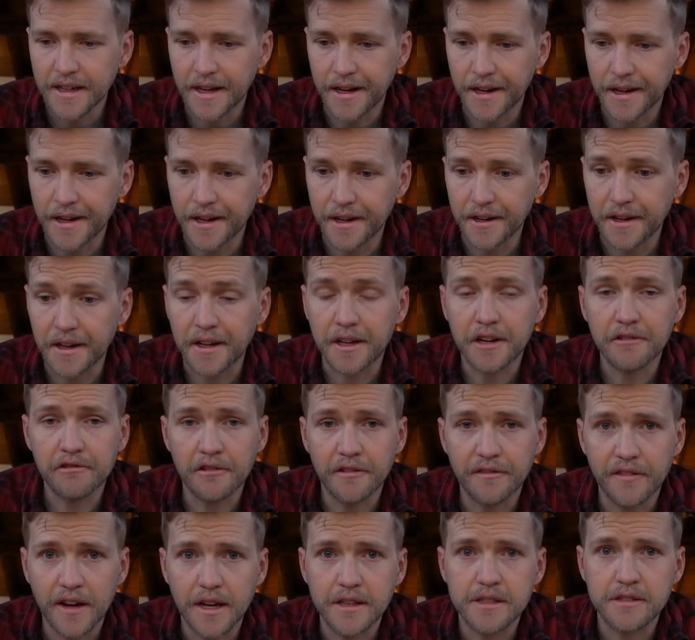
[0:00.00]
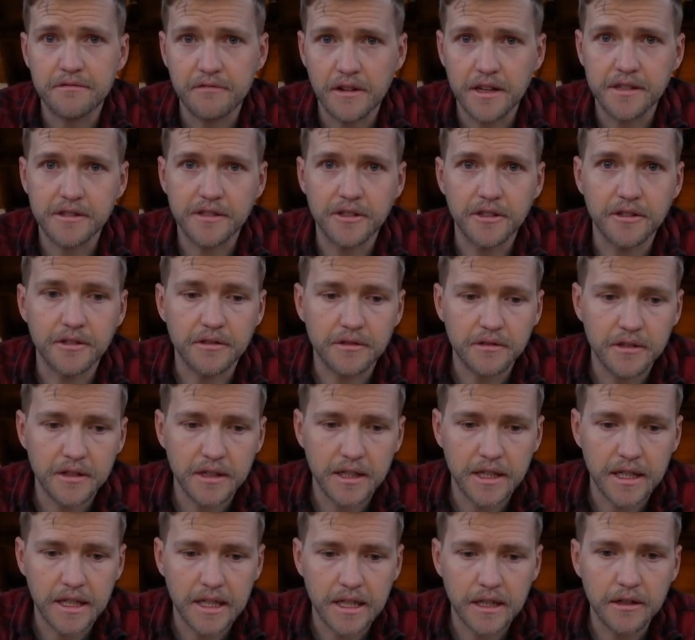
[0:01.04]
a crevasse rescue
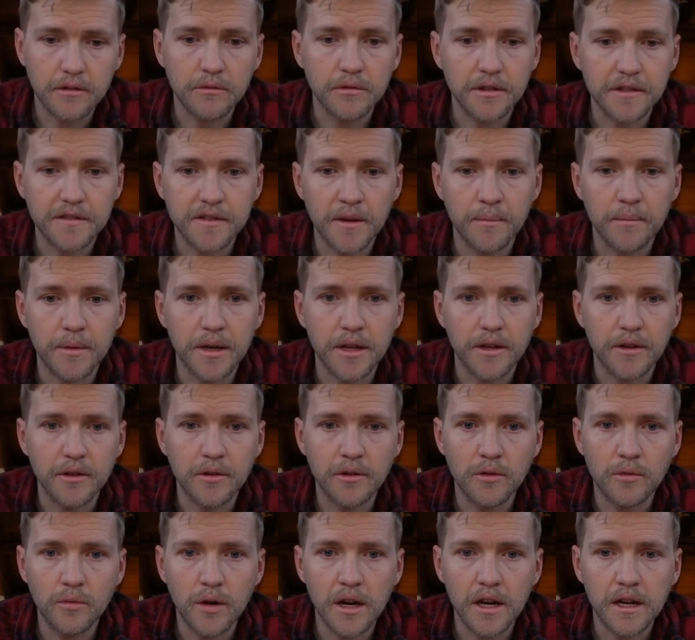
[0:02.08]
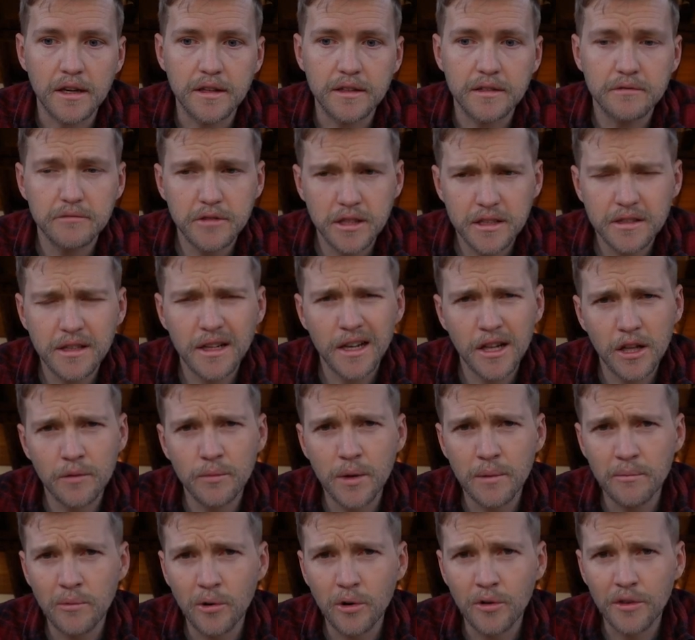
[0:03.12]
with somebody who weighed just a little
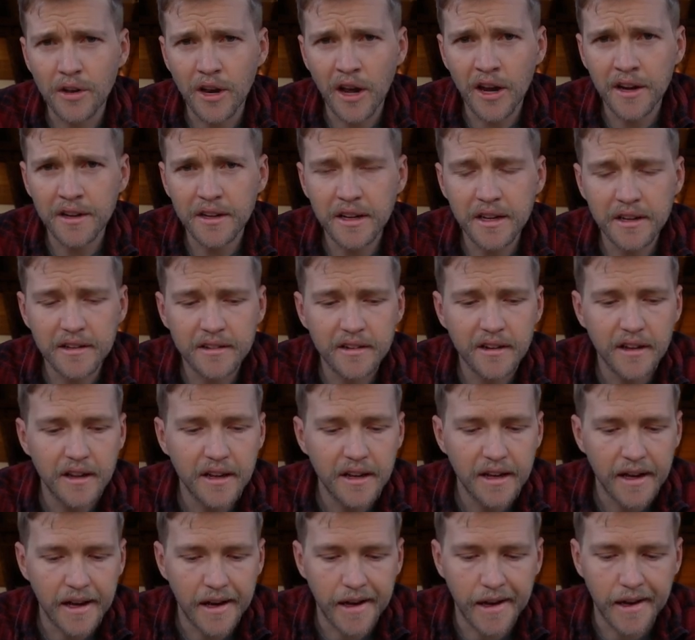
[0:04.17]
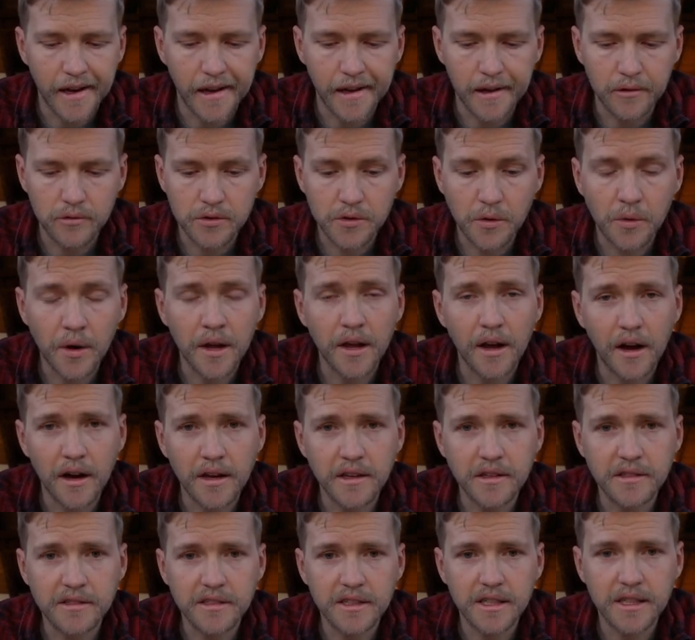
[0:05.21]
bit more than I did. It was quite
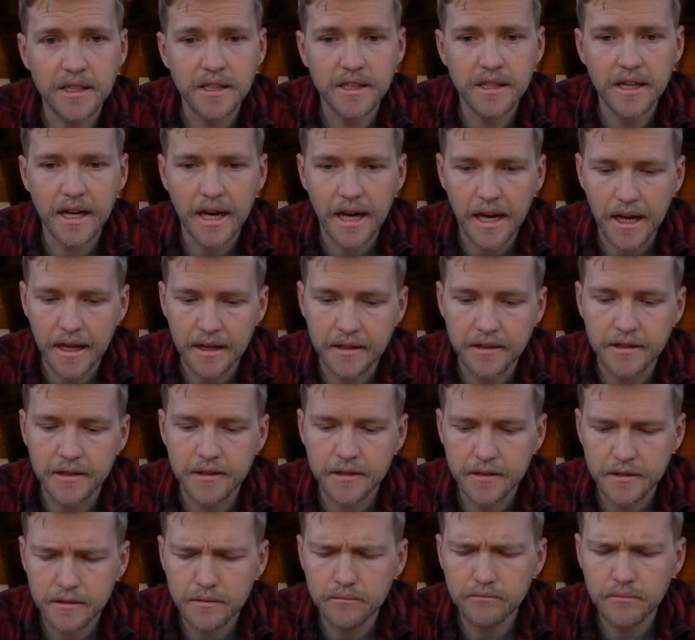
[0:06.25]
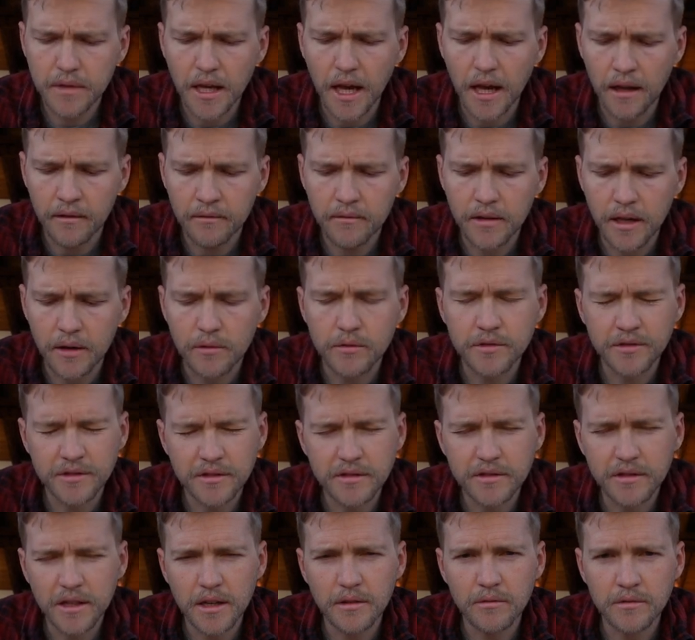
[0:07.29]
icy, and yeah, it
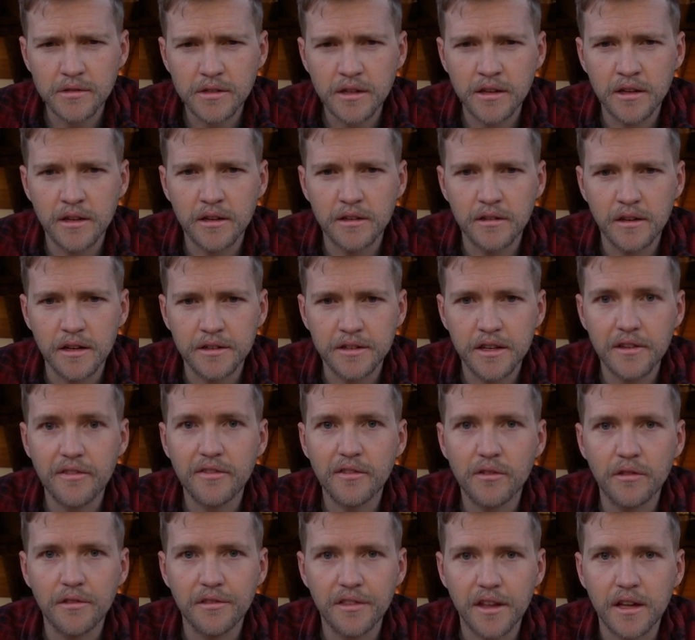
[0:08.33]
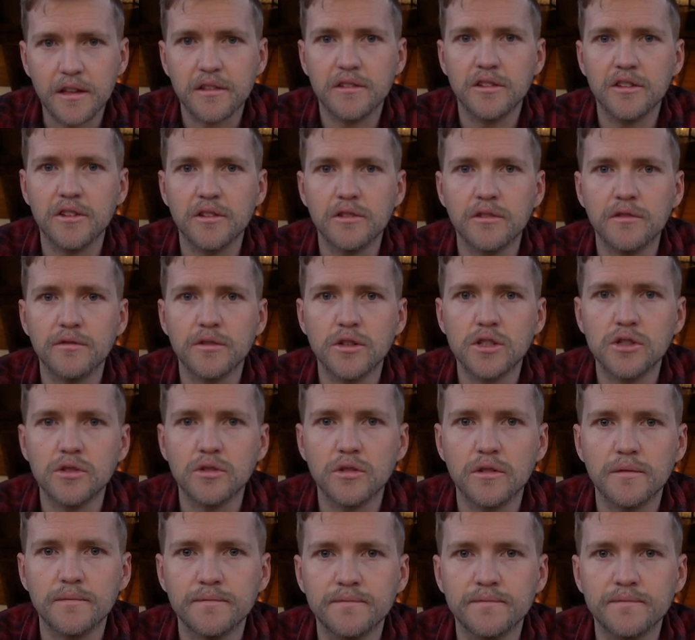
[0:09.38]
was a difficult thing to do for sure.